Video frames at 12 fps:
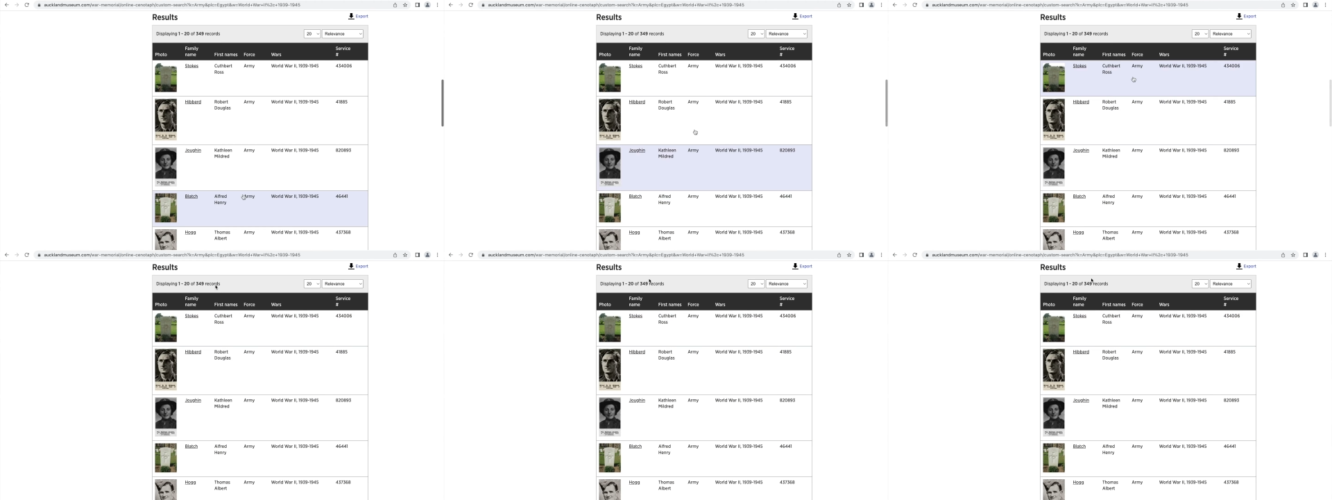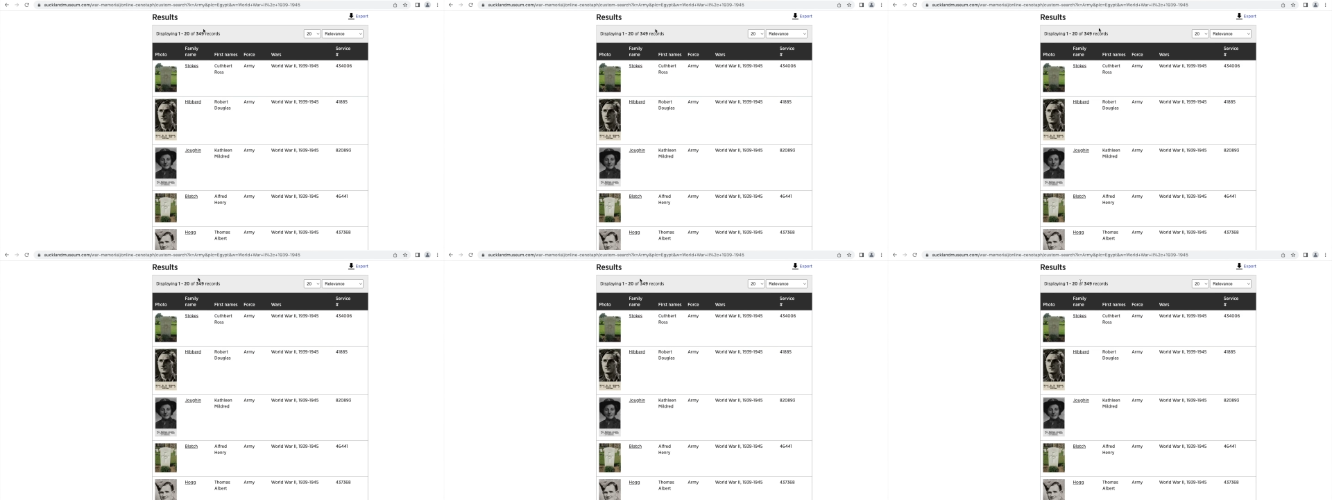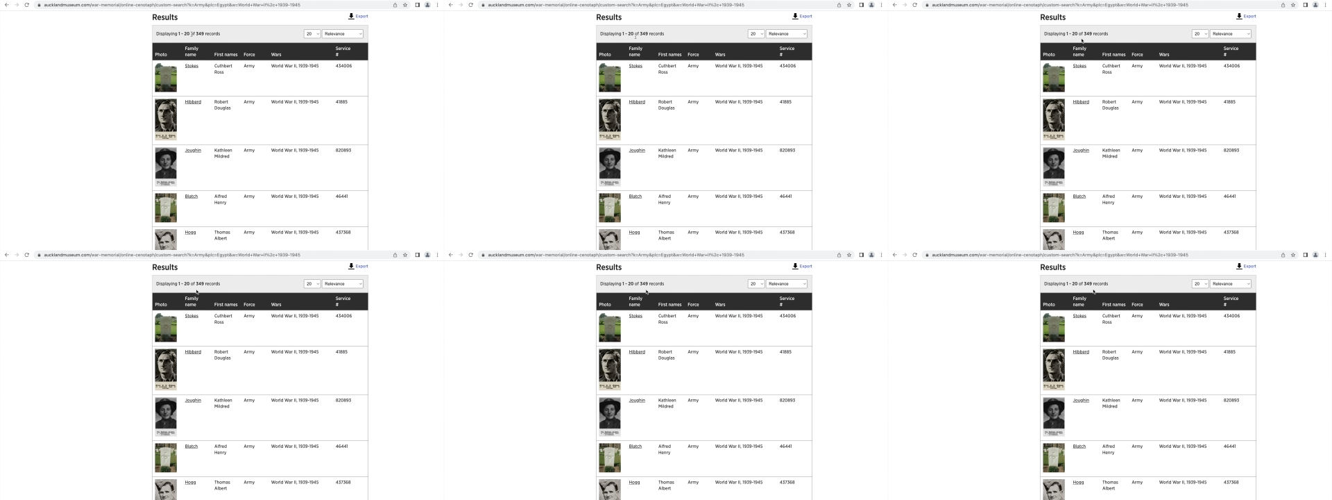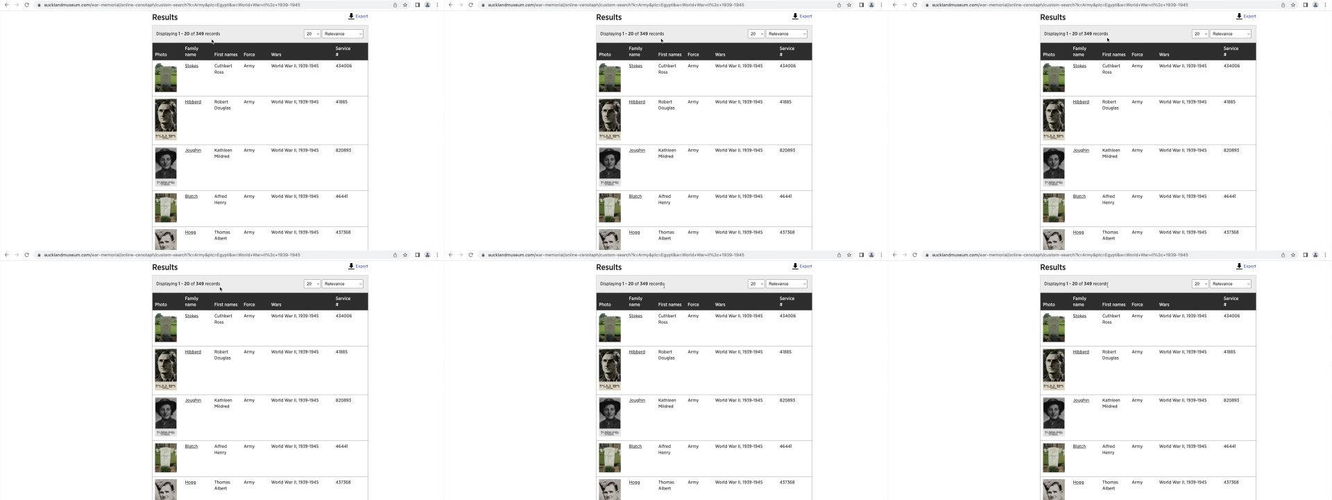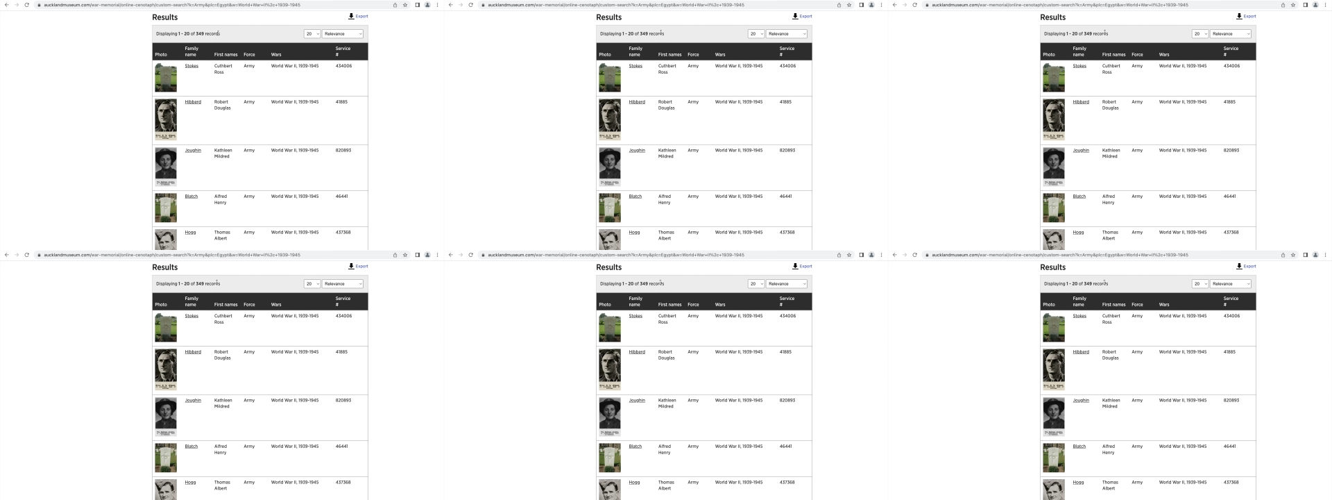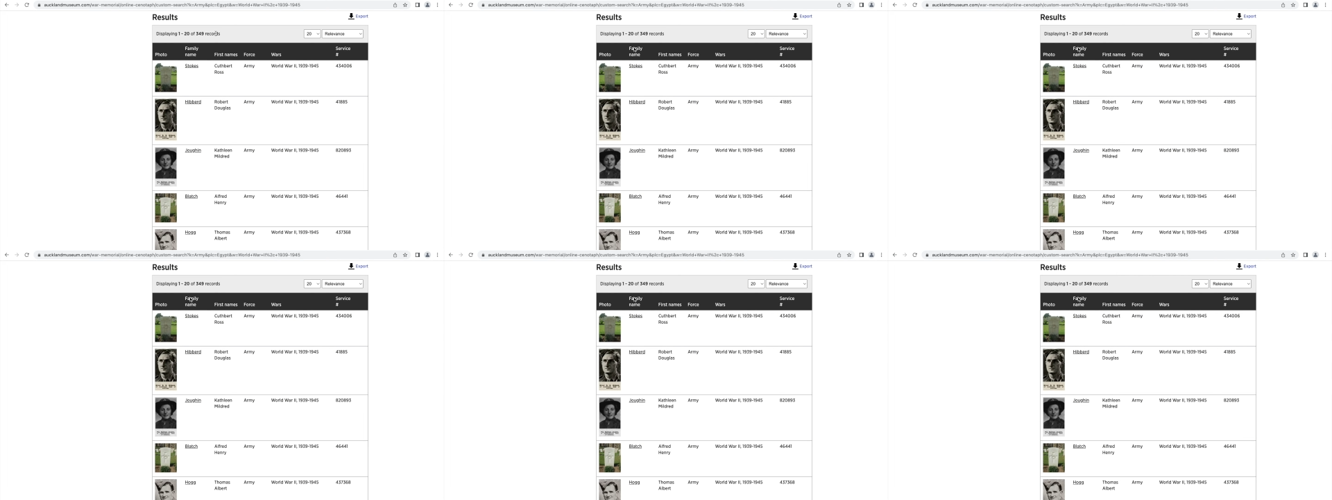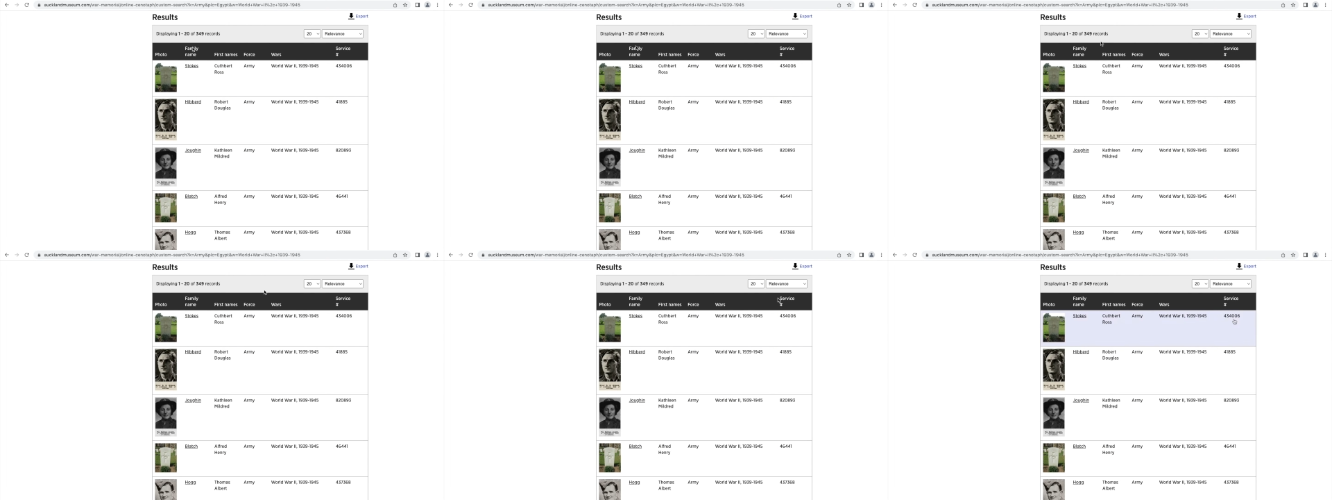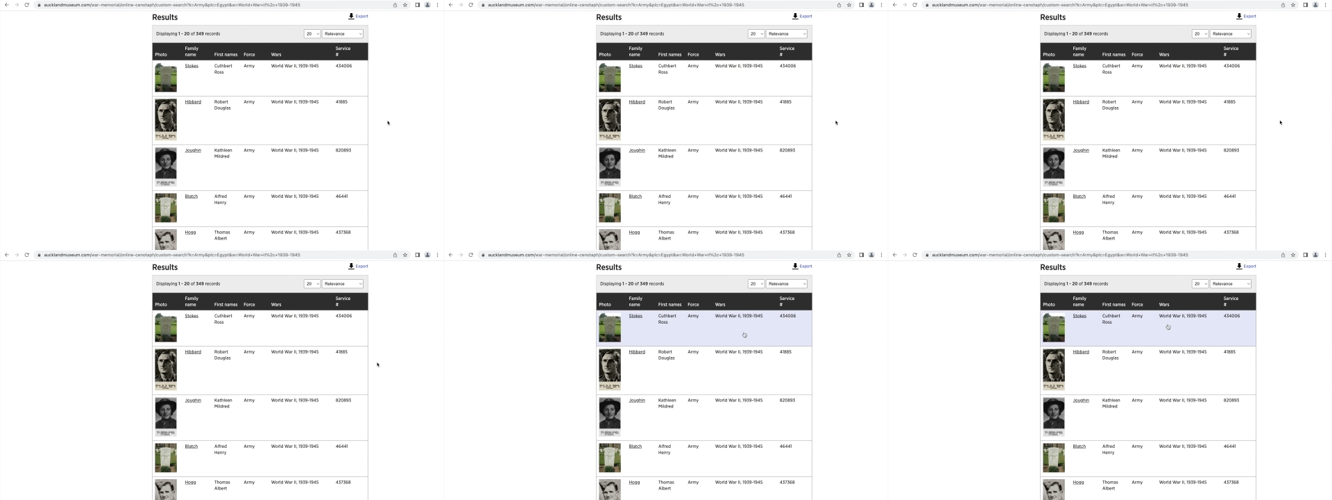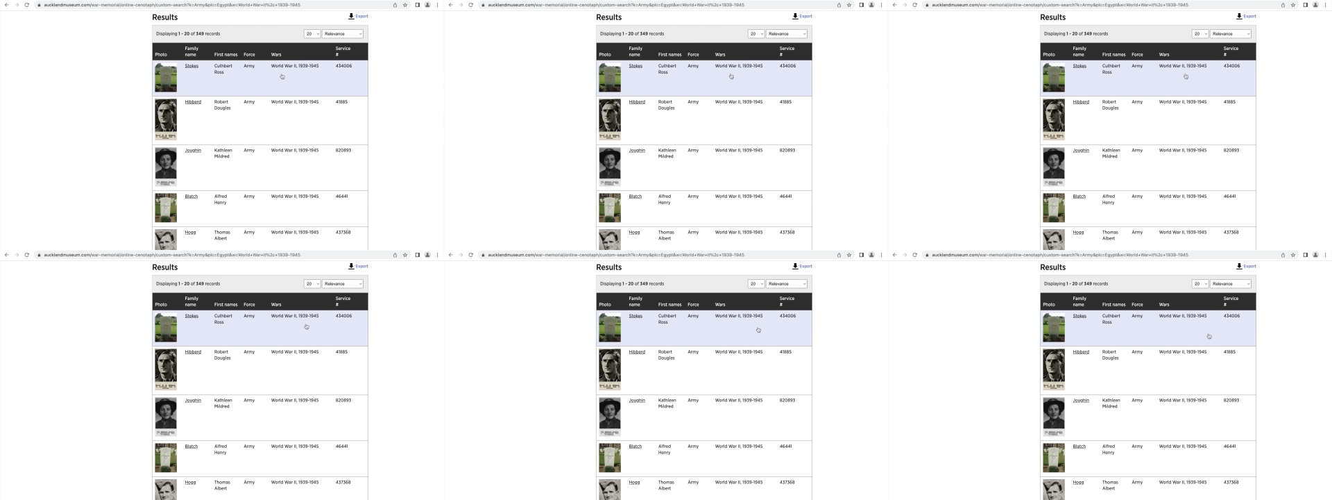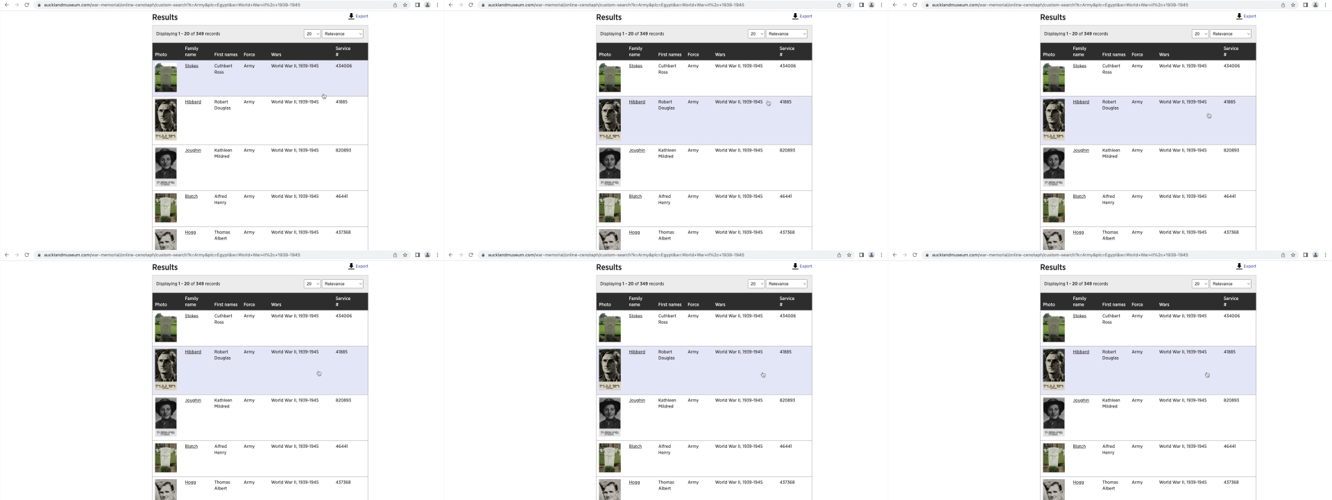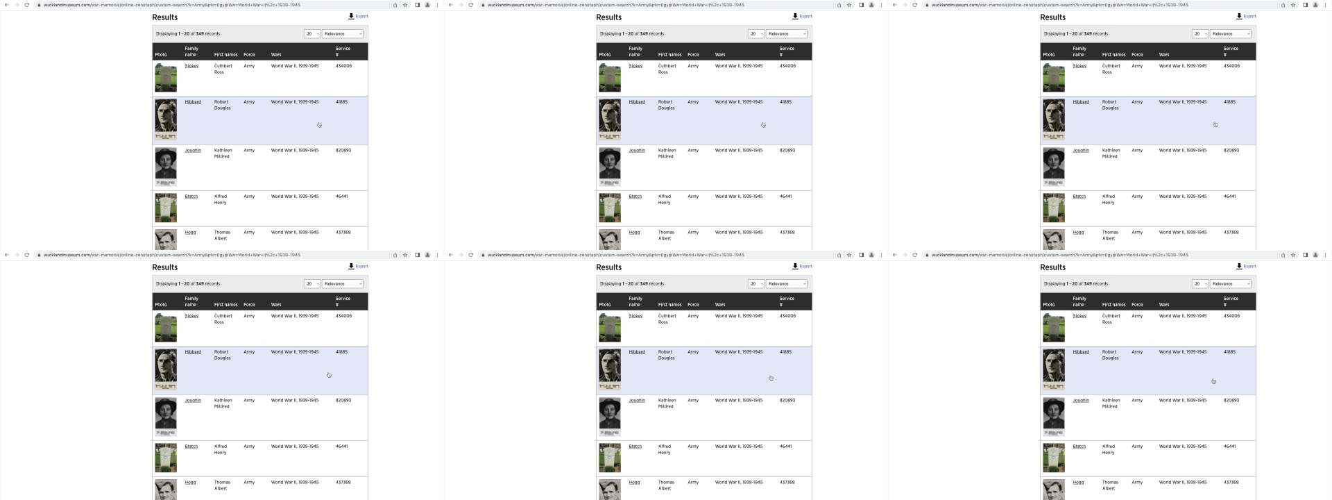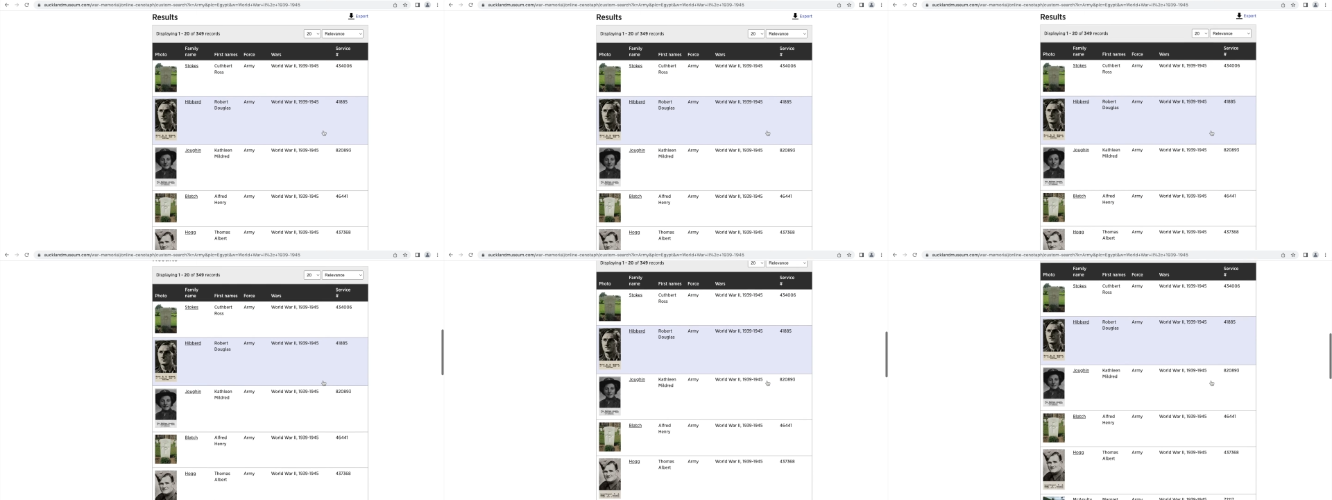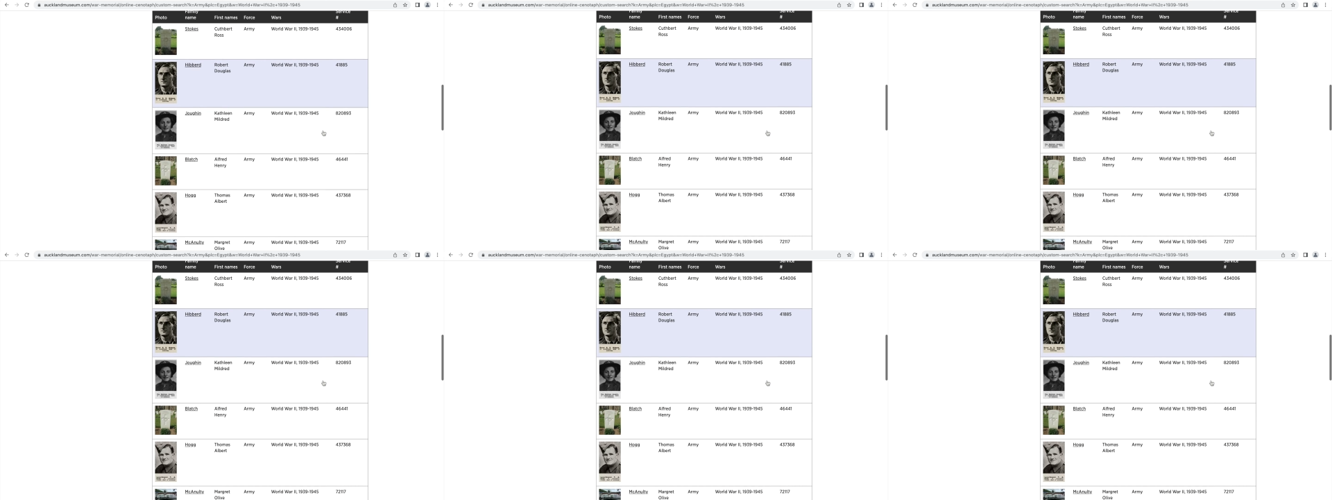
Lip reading: (no speaker visible)